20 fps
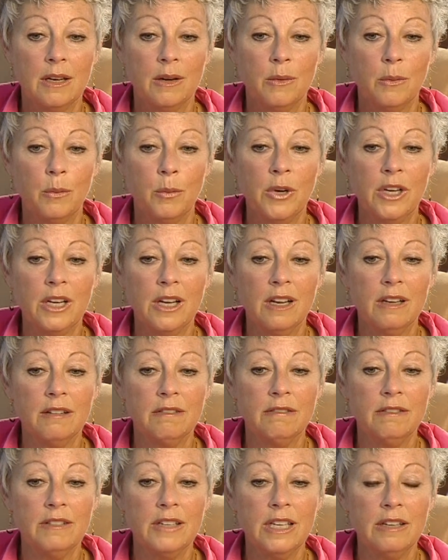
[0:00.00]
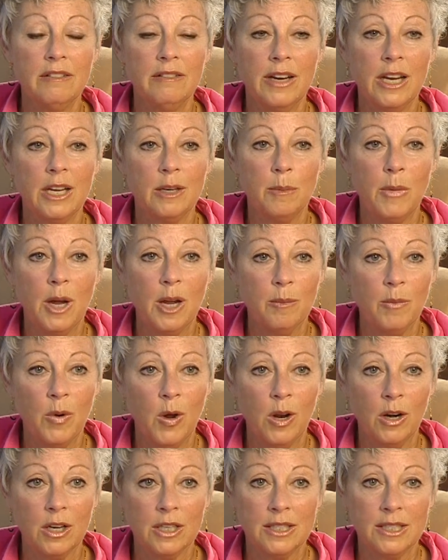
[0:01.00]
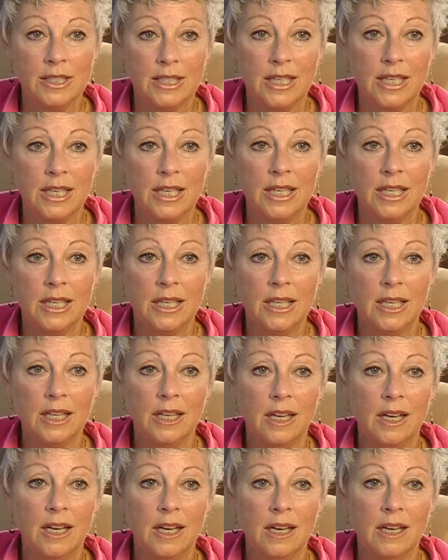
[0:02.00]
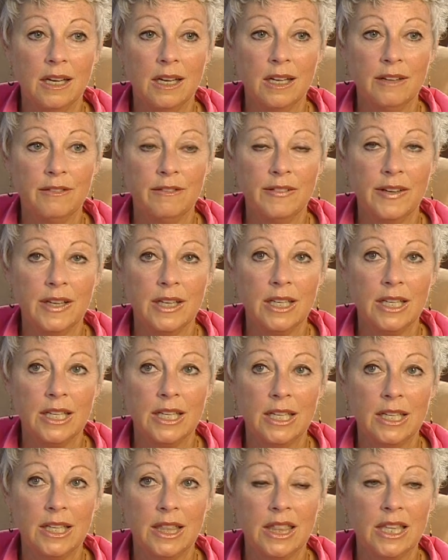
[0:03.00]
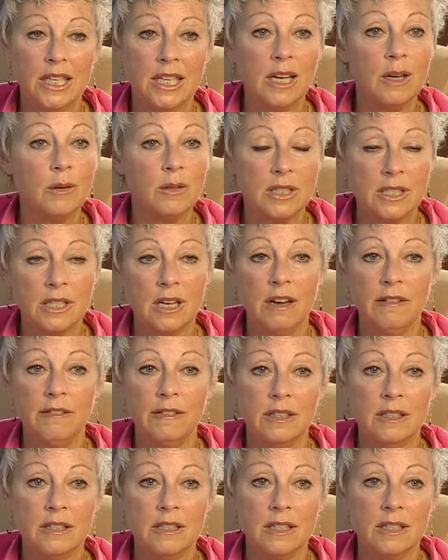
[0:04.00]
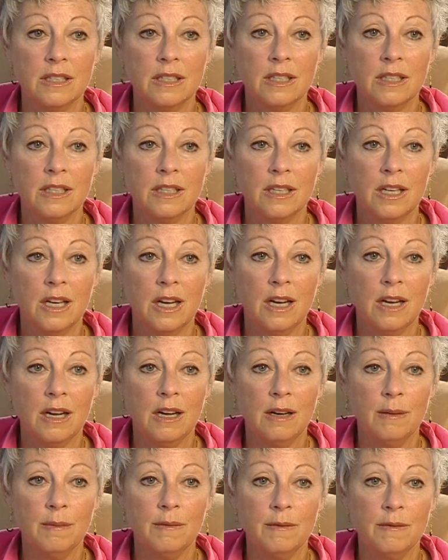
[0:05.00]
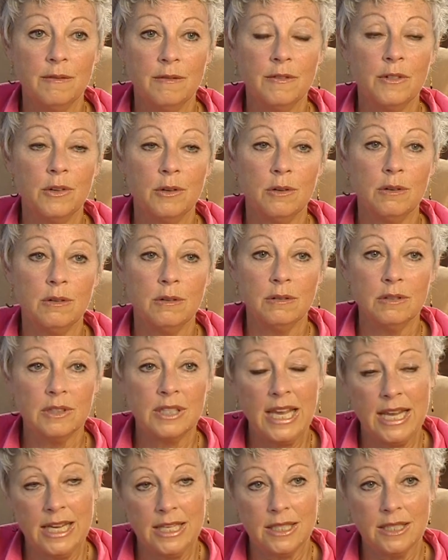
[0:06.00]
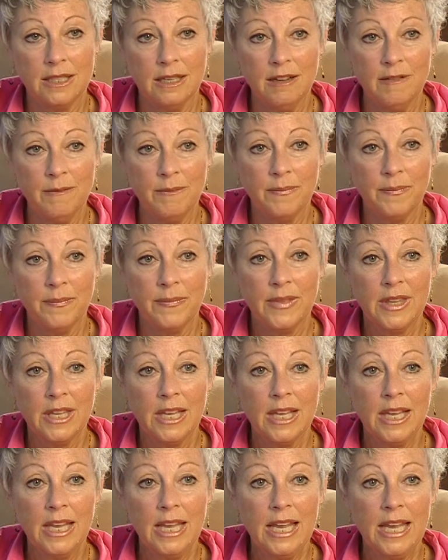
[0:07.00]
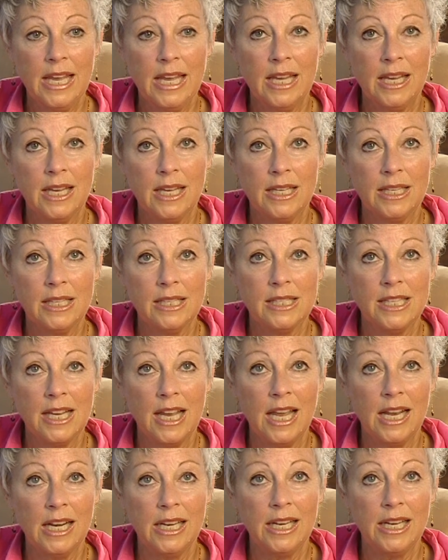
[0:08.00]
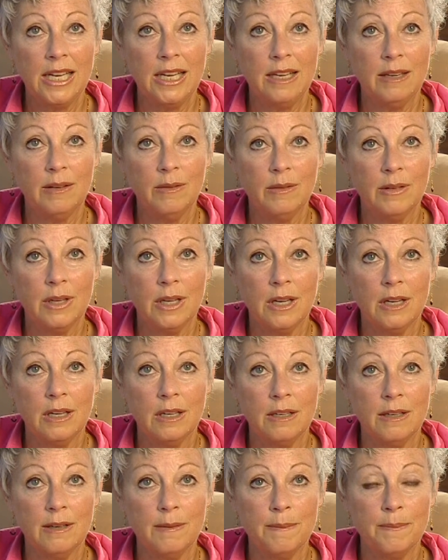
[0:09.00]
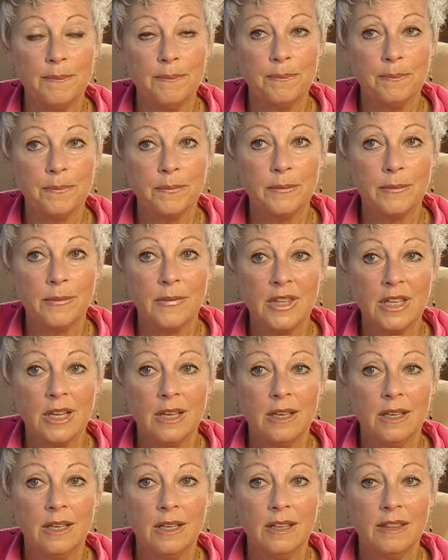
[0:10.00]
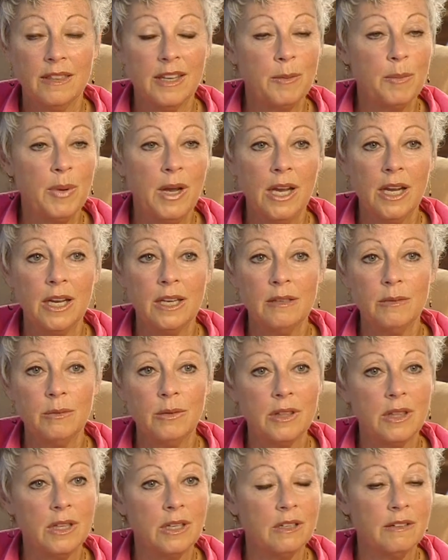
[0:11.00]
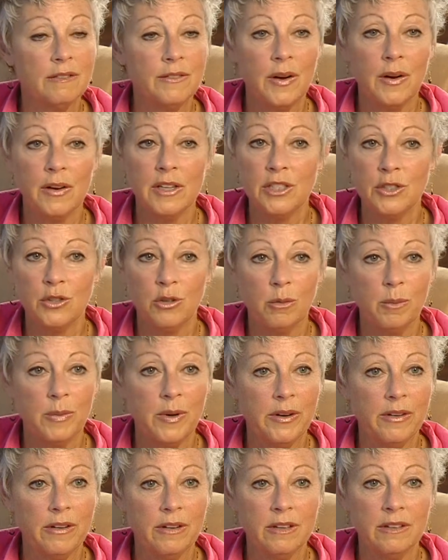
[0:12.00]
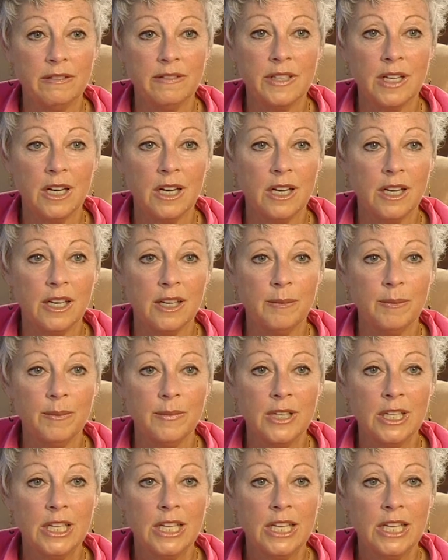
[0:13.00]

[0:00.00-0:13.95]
when I reread my policy, I found out that I was covered for cancer. And Ali, they paid within a very short period of time.